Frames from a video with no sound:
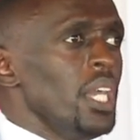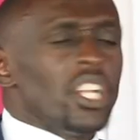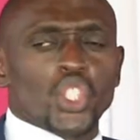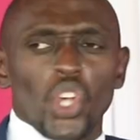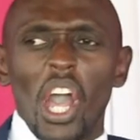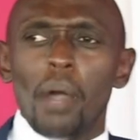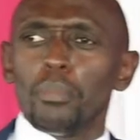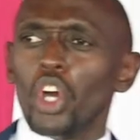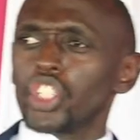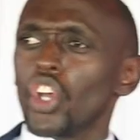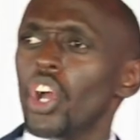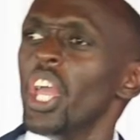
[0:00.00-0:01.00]
And so I'm
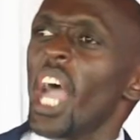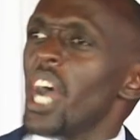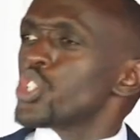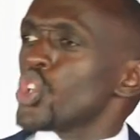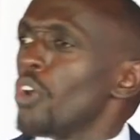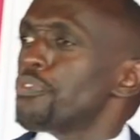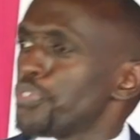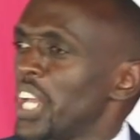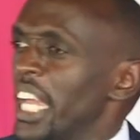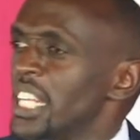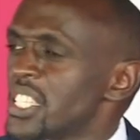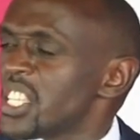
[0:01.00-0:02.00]
not good. And so,
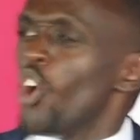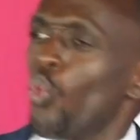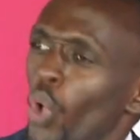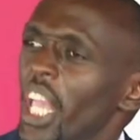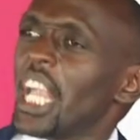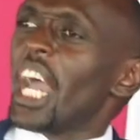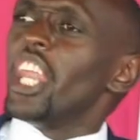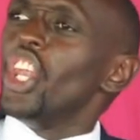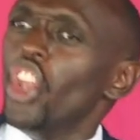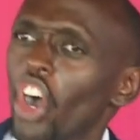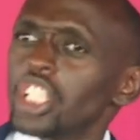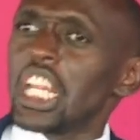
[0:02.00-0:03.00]
friends, we
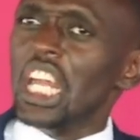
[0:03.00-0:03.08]
cannot